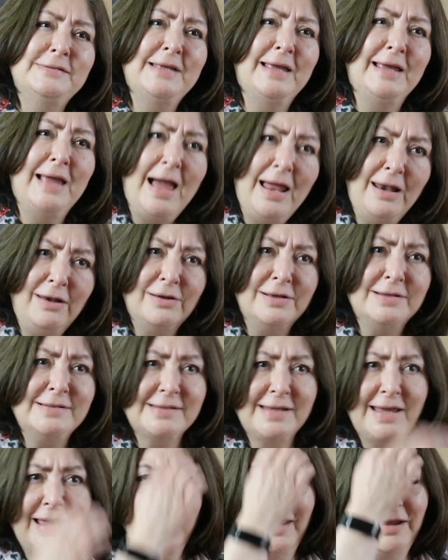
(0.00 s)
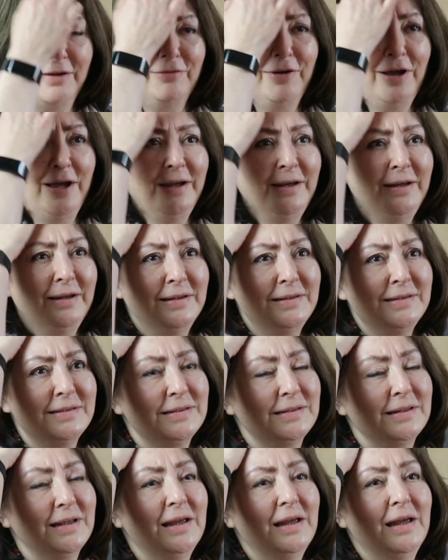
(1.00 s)
saying Allah is gay, right?
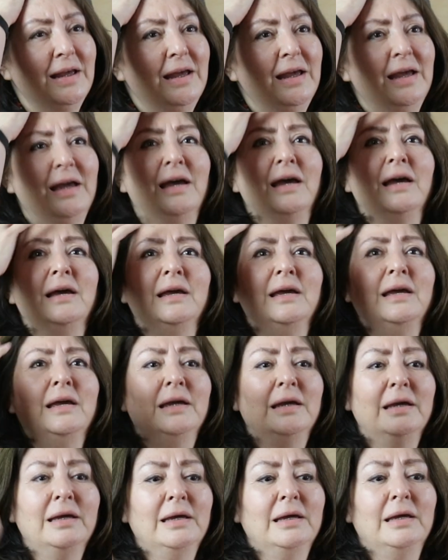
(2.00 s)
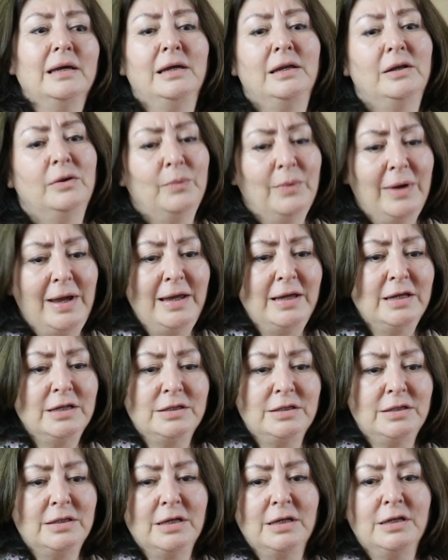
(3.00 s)
It's eh, in a way
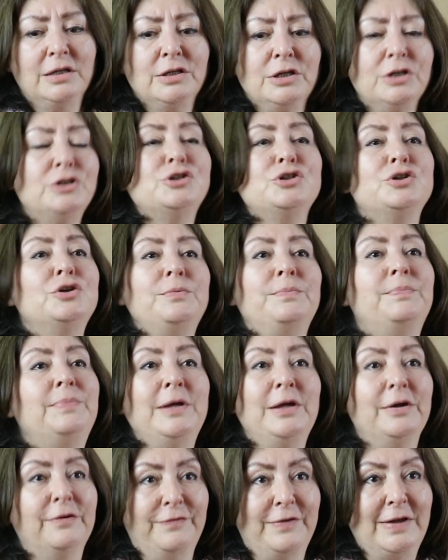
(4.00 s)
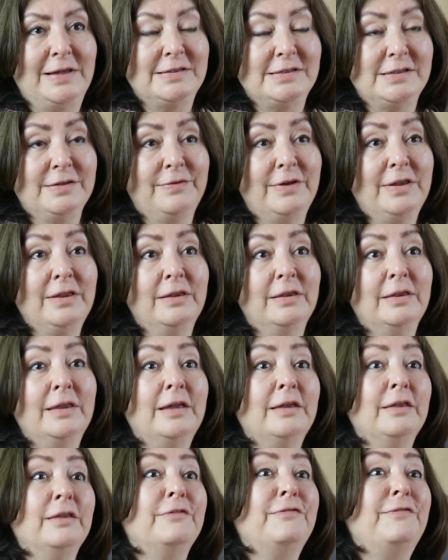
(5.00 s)
it, it, it shouldn't be offensive, and
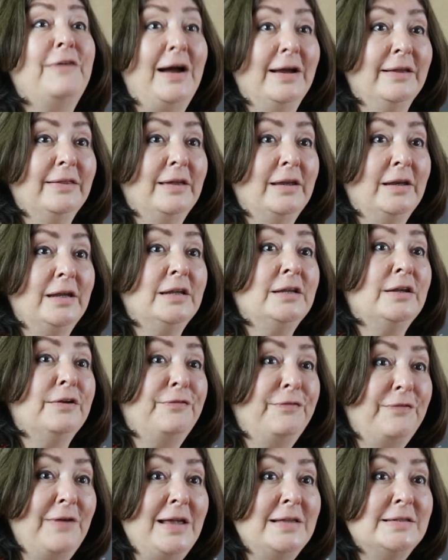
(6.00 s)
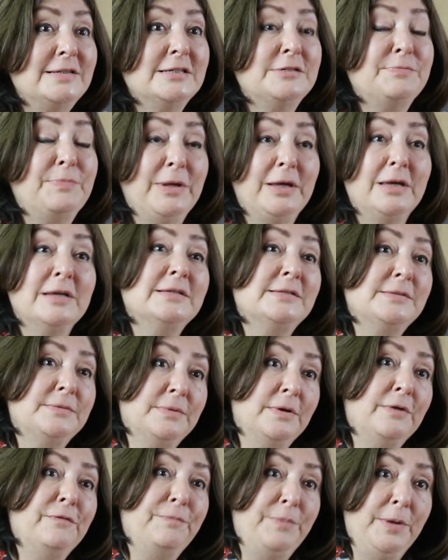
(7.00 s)
the, the fact that it offends is because
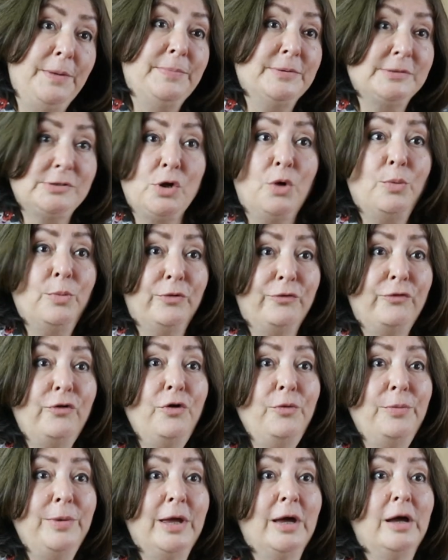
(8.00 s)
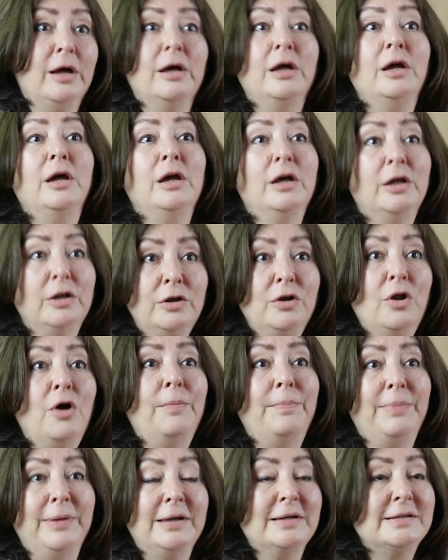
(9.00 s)
of people's homophobia,
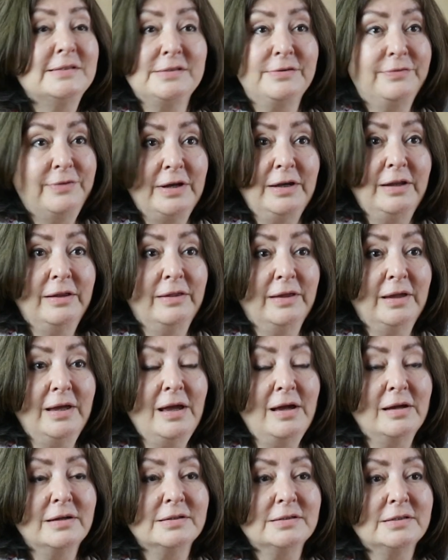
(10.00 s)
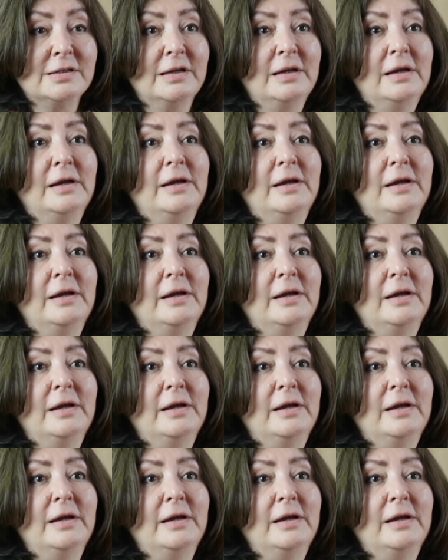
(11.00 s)
not because of anything else.